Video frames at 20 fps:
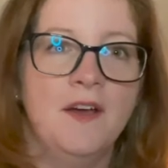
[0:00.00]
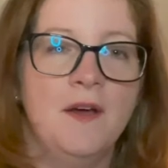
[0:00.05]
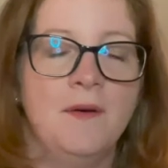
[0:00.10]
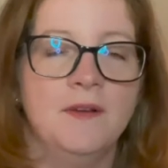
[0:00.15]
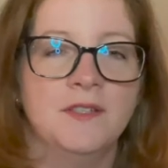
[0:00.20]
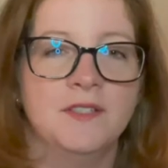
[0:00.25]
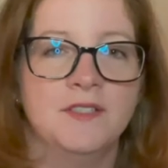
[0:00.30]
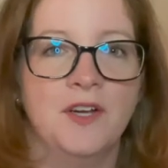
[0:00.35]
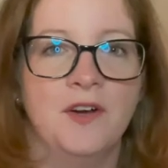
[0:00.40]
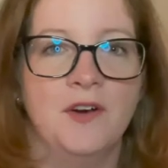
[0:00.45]

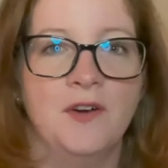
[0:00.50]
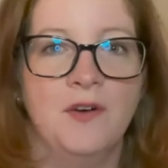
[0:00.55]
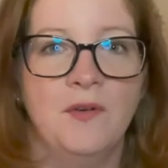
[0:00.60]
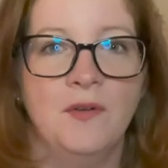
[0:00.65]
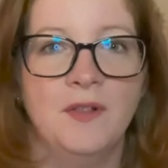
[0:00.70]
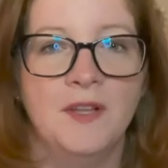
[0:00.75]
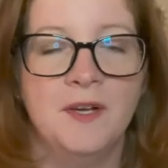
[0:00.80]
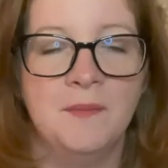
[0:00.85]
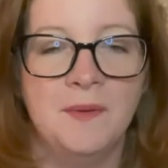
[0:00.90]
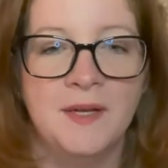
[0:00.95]
So a
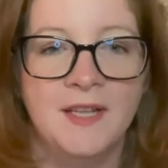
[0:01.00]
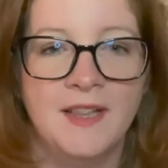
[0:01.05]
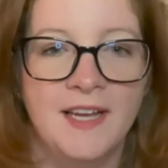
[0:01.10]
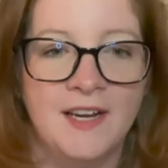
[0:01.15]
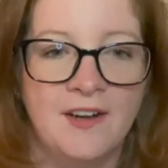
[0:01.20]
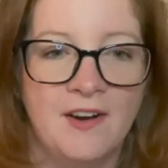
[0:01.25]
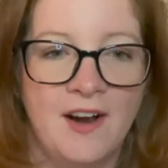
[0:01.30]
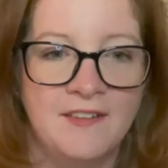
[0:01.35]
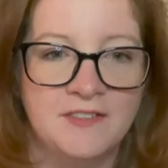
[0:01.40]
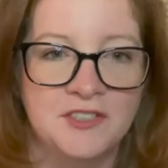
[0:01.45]
little bit
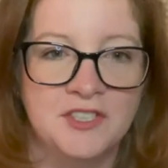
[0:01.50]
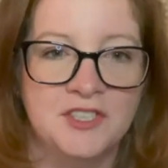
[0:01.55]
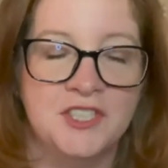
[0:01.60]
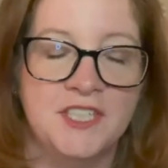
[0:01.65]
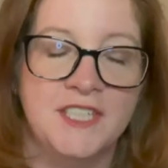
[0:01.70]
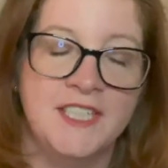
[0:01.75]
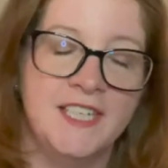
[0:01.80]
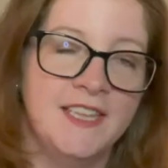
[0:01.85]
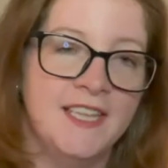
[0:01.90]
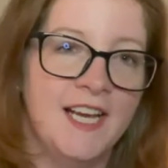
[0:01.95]
later after
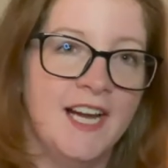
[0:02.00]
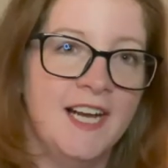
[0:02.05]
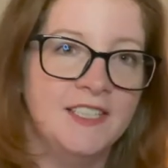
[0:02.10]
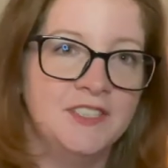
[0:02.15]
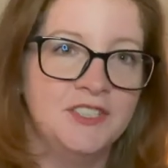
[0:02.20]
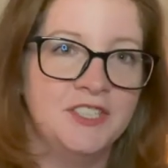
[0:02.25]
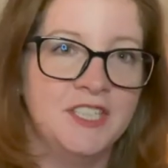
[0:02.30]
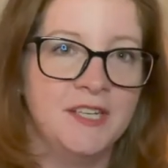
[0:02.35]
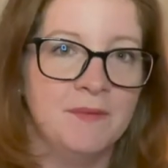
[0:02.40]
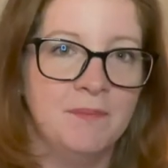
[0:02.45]
she did that,
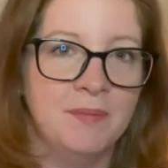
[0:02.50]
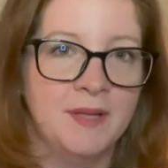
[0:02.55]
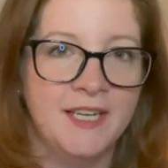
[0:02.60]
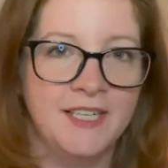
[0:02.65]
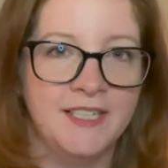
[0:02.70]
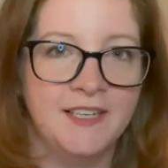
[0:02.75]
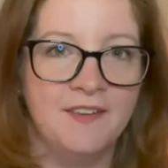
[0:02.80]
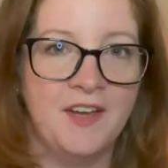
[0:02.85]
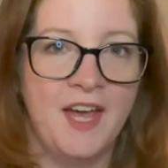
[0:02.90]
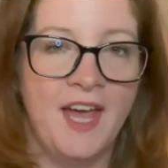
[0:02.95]
she
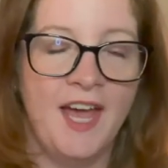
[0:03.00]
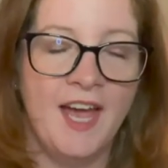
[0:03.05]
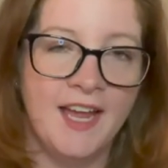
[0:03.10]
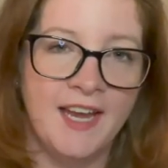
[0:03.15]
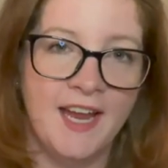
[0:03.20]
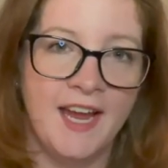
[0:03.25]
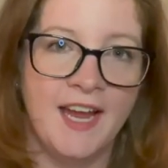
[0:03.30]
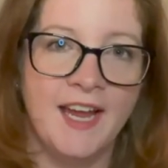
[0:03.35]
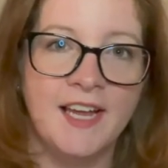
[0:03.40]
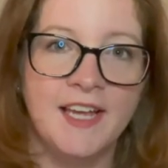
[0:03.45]
complained of a
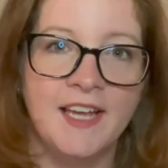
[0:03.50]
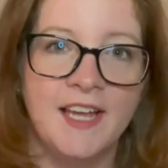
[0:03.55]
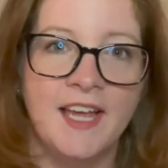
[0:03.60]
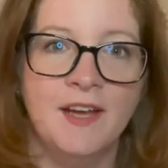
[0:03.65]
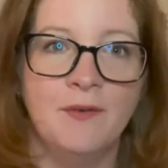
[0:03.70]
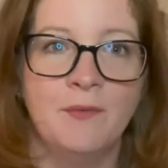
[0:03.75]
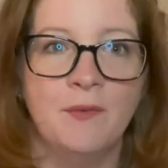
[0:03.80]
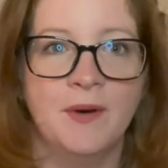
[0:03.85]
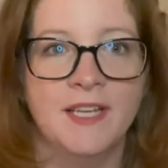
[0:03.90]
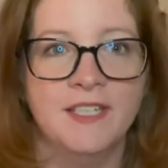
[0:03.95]
headache
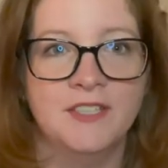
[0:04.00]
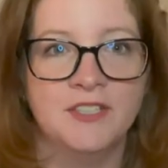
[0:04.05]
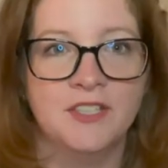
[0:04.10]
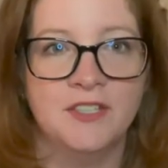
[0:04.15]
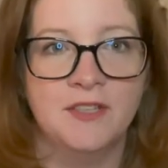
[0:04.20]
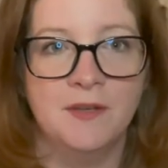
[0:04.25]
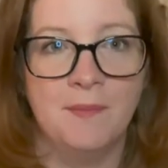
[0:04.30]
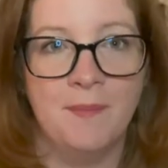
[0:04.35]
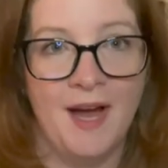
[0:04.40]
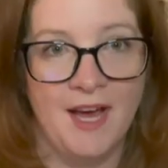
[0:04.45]
and went into
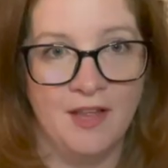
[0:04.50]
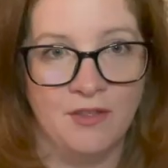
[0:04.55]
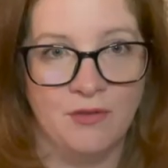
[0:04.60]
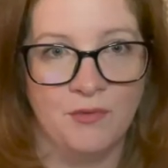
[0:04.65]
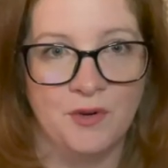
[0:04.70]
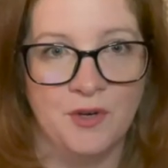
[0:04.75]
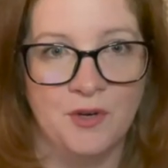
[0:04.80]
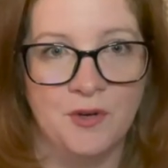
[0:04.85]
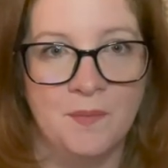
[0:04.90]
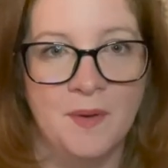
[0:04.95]
the
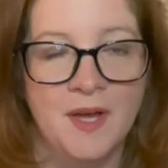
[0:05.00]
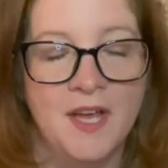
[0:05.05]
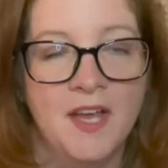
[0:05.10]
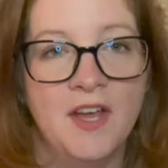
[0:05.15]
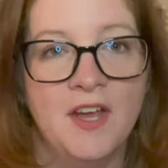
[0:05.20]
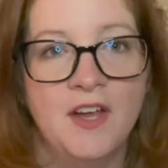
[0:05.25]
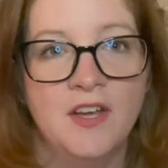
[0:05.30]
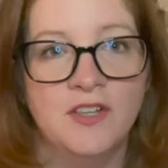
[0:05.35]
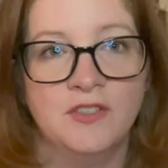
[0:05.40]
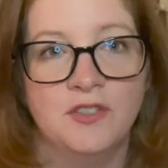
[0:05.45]
bathroom
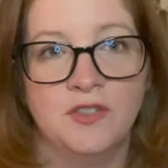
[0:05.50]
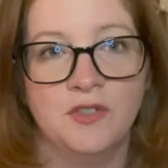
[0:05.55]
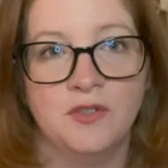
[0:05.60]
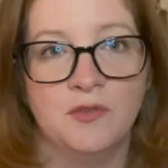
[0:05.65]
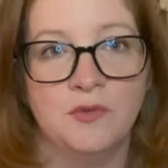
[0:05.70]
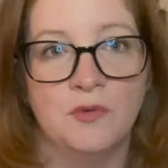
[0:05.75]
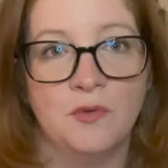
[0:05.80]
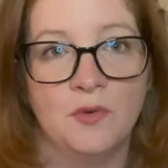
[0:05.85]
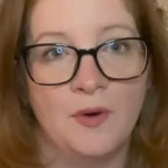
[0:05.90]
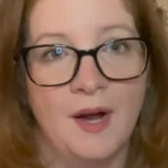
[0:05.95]

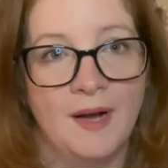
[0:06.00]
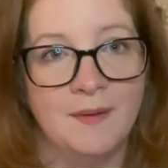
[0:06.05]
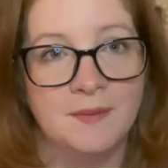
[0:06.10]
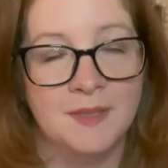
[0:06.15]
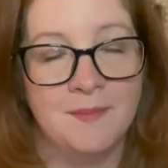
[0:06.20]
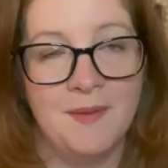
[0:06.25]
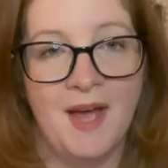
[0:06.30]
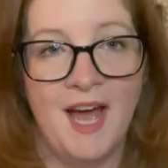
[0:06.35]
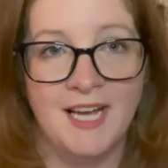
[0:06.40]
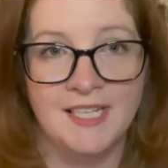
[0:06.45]
to grab
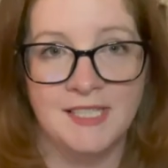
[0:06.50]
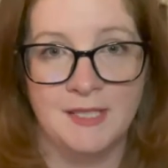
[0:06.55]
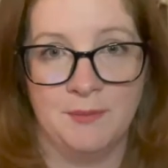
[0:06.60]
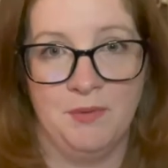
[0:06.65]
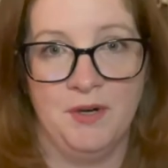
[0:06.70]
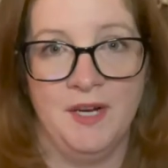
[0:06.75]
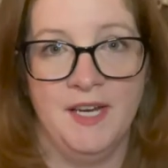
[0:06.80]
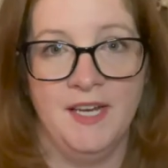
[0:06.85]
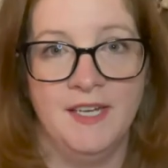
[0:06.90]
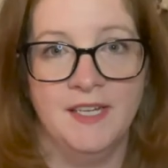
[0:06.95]
some
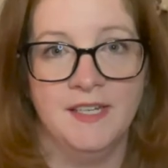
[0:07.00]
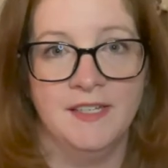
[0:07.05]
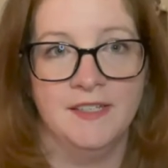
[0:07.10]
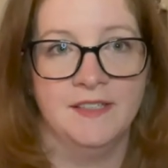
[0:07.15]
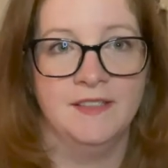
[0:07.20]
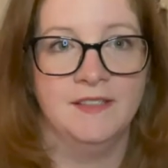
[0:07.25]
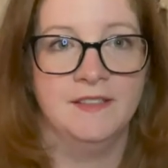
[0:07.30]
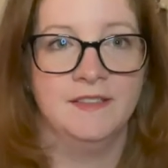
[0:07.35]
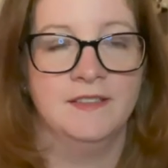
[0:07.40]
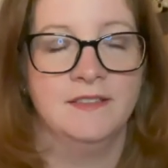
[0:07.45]
aspirin.
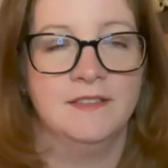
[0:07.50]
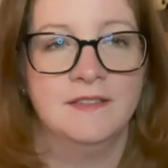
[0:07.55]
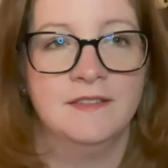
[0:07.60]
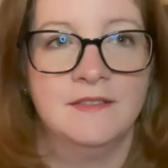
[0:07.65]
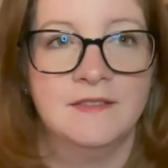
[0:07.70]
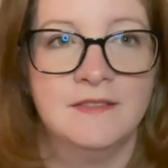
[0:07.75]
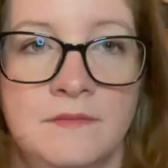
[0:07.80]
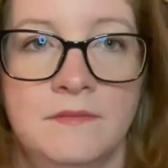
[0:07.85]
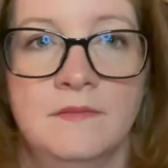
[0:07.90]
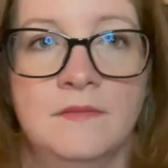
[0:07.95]

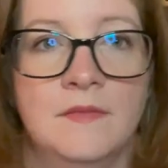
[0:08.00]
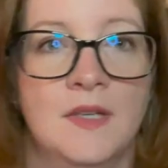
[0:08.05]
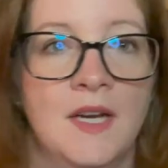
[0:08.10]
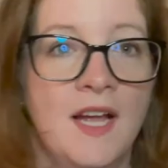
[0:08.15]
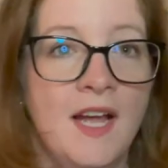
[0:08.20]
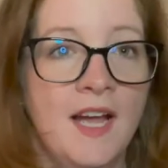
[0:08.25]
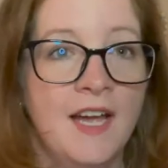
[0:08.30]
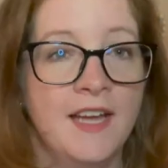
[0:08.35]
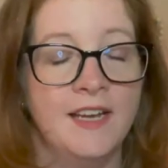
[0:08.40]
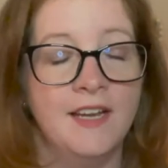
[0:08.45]

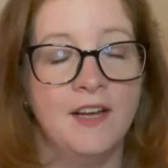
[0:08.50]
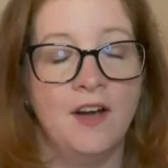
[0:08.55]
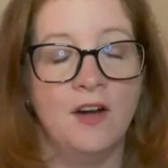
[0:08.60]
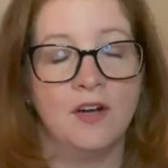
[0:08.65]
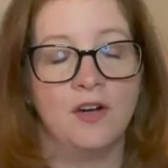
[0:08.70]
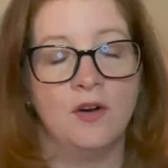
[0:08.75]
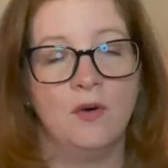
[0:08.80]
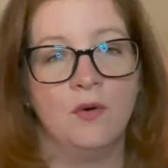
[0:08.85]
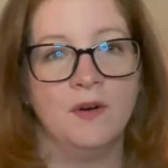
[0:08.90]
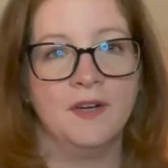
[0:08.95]
And
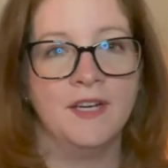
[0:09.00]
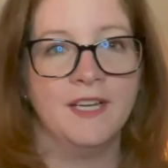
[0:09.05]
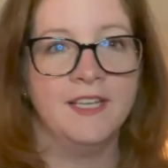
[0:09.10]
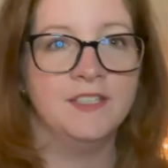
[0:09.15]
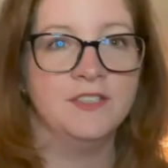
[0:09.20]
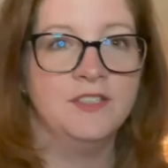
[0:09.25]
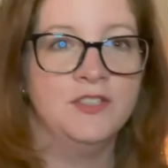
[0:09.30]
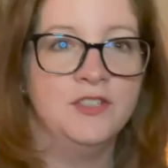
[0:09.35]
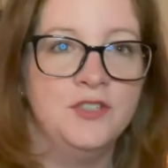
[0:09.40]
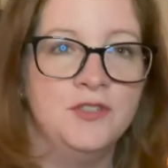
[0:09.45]

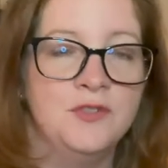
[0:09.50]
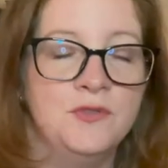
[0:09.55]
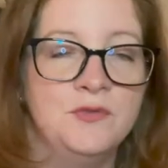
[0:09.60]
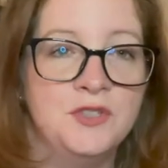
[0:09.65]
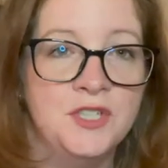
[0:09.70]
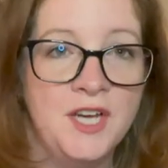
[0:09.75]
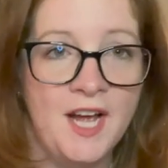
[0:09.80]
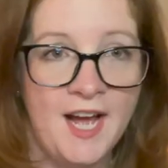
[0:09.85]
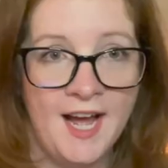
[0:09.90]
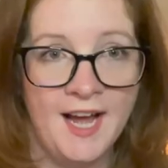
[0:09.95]
according to
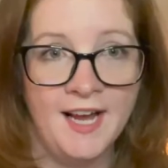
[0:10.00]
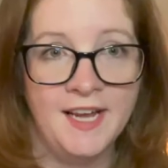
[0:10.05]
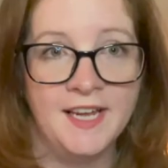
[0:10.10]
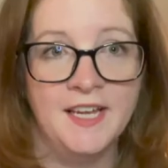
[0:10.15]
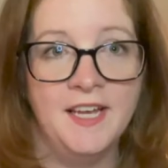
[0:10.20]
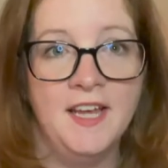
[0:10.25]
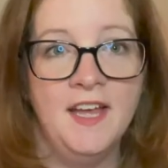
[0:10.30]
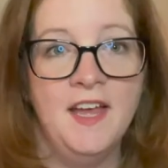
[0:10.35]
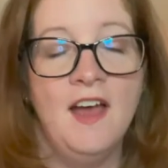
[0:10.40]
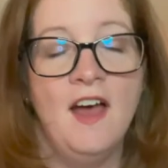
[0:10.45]
Jack,
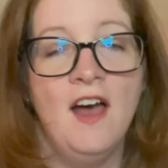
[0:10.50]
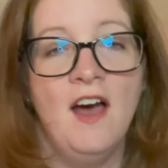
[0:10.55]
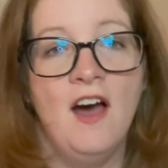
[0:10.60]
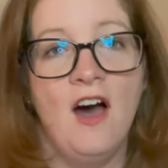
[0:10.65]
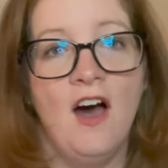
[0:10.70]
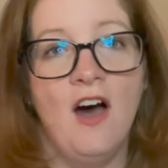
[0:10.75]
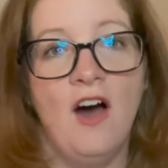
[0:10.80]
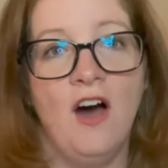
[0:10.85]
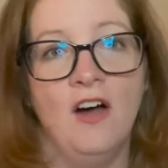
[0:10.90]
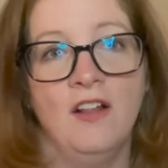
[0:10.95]

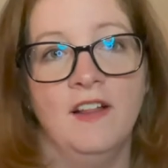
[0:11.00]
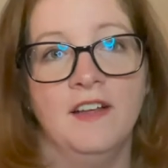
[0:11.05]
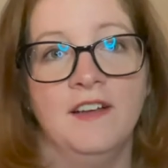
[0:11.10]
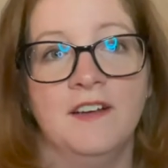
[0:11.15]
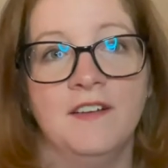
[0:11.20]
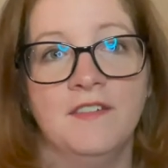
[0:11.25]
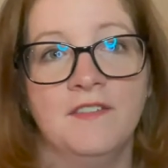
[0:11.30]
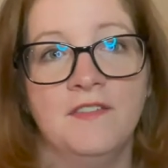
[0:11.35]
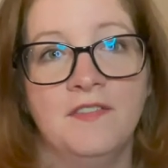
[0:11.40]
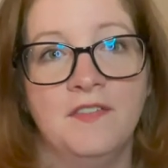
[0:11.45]

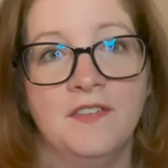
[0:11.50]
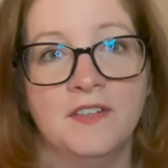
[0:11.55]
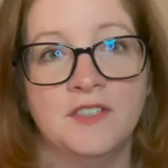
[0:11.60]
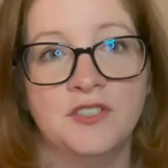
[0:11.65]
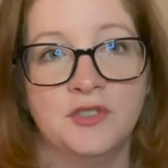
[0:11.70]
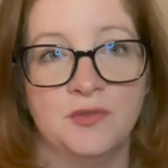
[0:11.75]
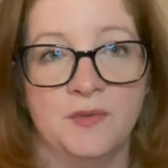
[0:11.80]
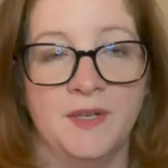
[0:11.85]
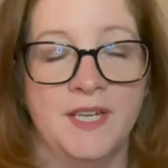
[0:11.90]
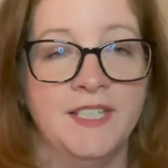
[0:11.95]
Olive
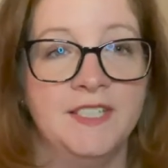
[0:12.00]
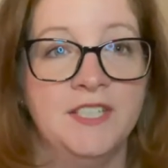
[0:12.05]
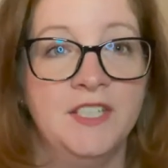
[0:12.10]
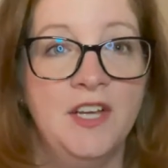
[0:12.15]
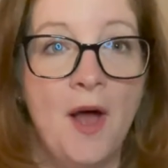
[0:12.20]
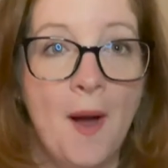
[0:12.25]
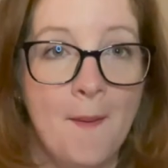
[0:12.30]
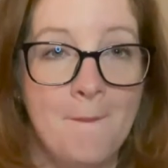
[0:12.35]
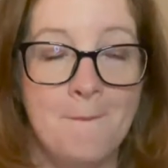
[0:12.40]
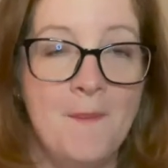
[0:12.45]
shrieked,
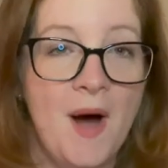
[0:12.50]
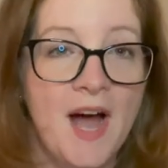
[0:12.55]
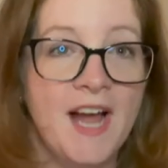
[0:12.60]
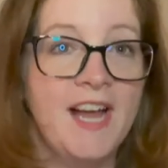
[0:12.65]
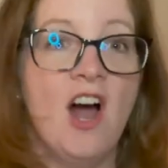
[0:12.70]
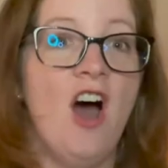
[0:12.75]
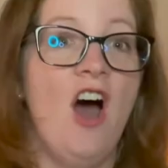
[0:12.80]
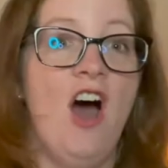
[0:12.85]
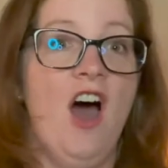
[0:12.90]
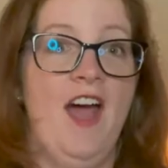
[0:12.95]
"My
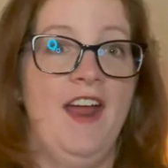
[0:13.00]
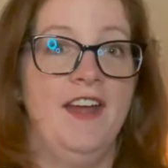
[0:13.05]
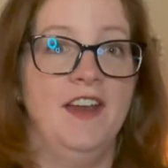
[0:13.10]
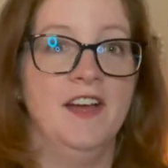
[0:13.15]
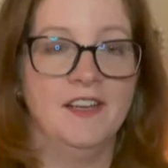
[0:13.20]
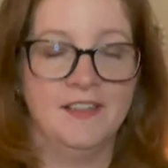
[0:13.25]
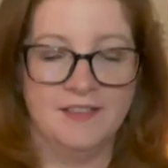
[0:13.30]
God!"